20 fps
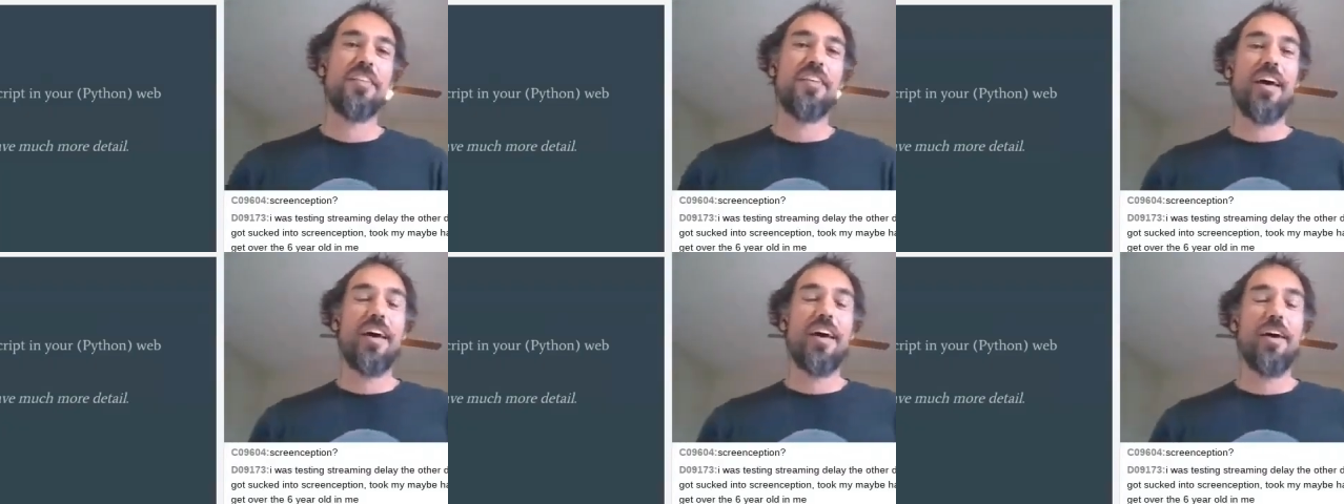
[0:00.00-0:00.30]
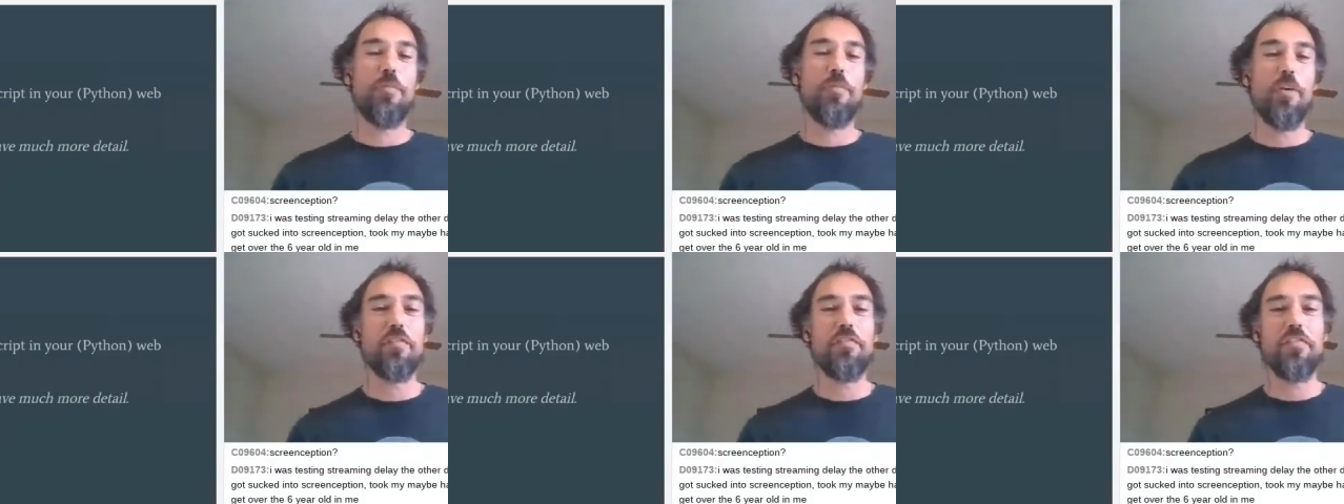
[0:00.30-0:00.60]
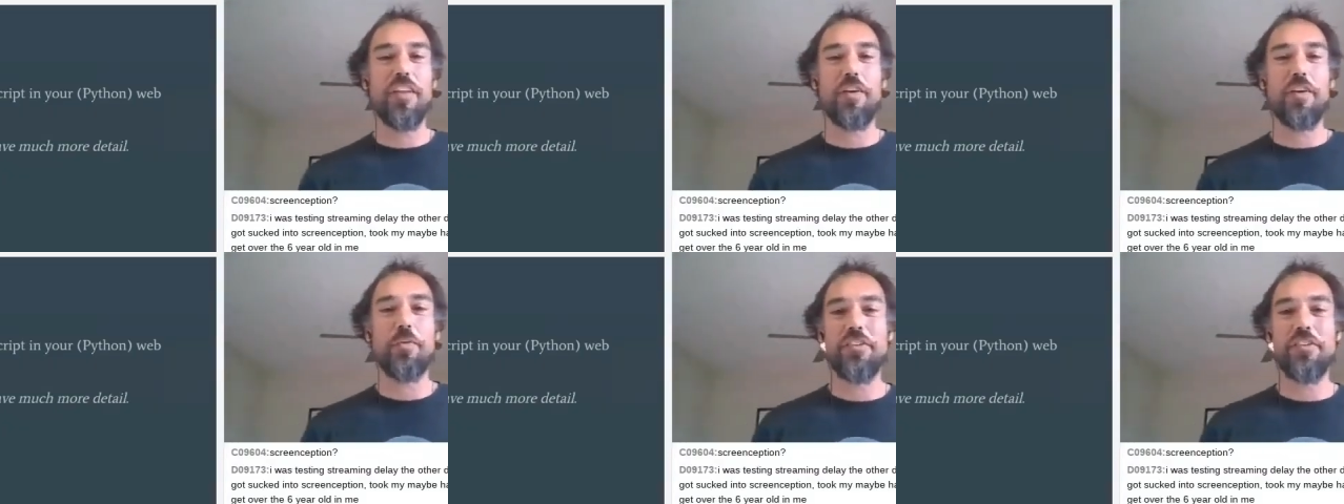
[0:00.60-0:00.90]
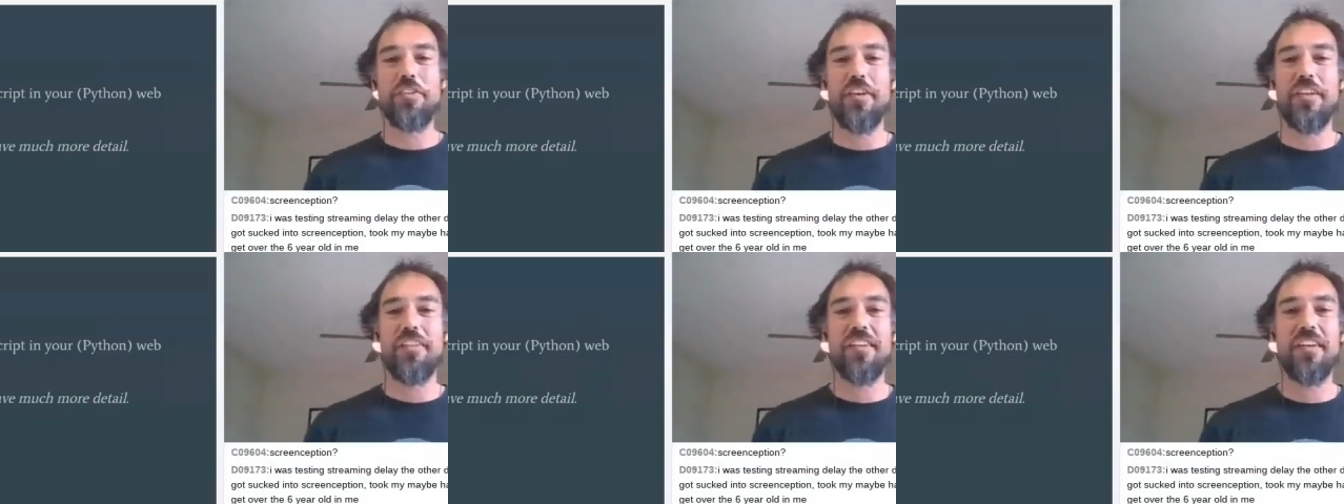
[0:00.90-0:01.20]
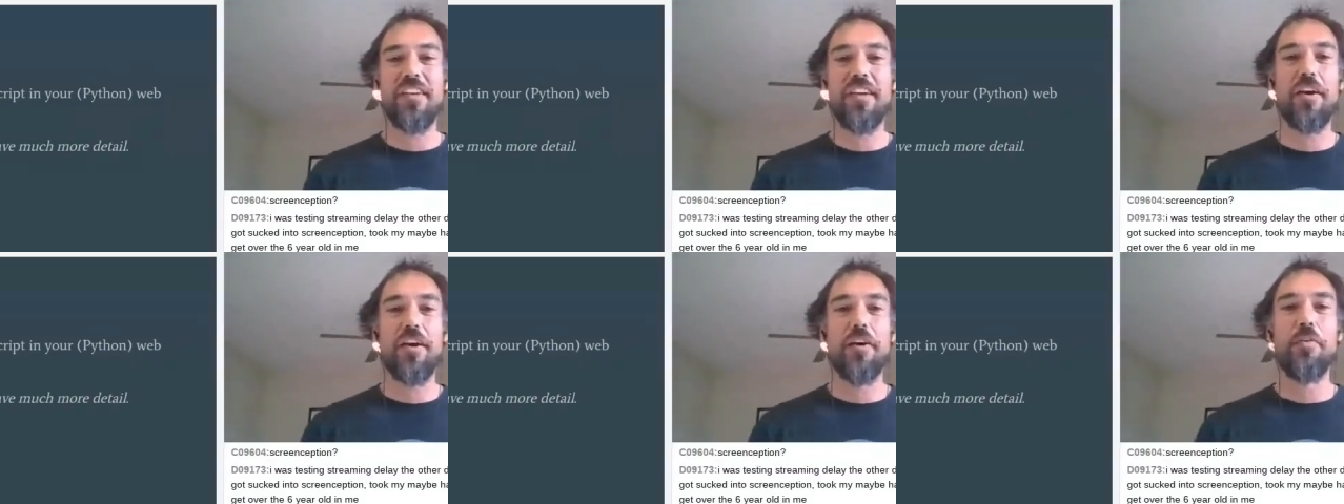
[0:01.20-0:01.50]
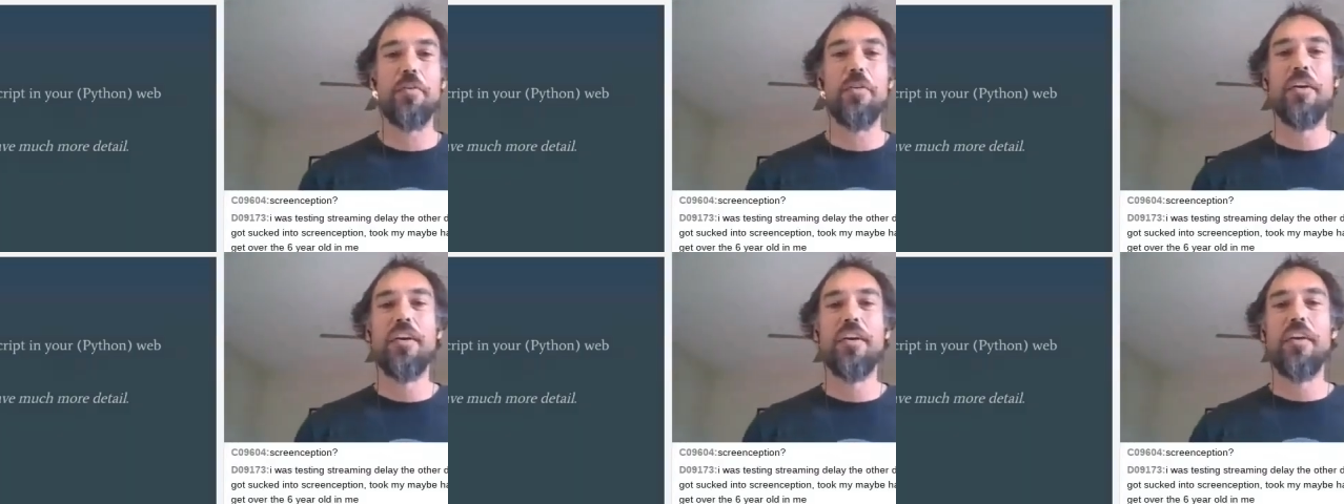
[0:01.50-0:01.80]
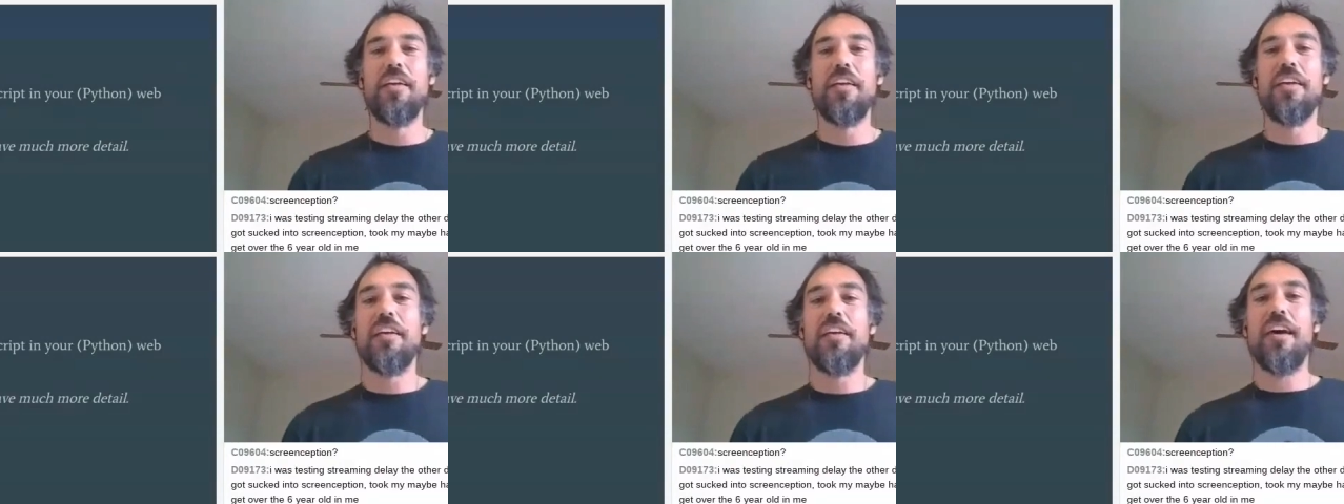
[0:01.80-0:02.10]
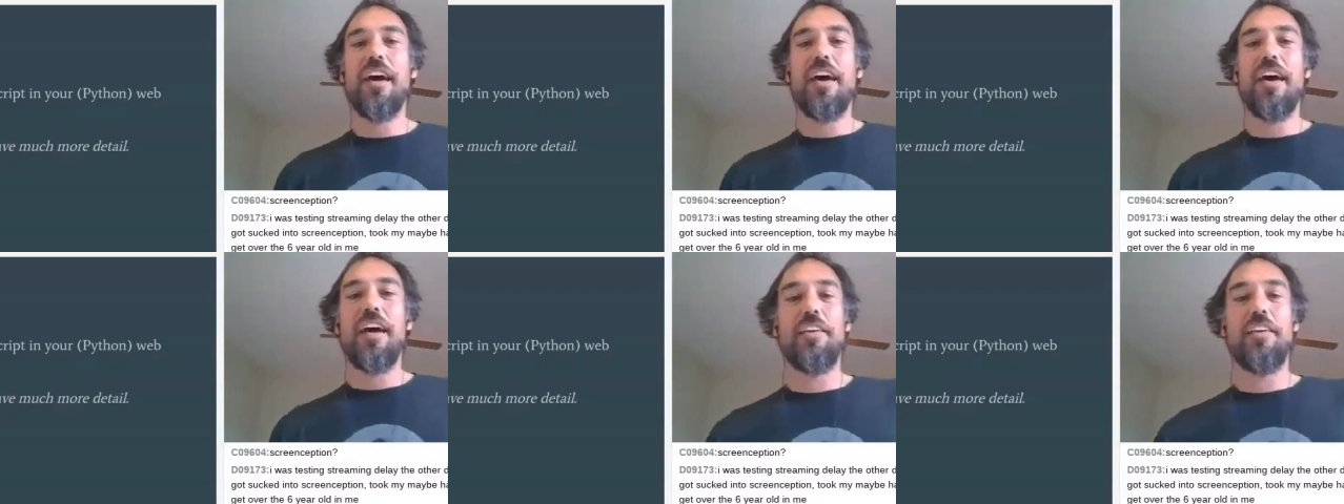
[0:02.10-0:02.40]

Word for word: um, hopefully what you need to know uh,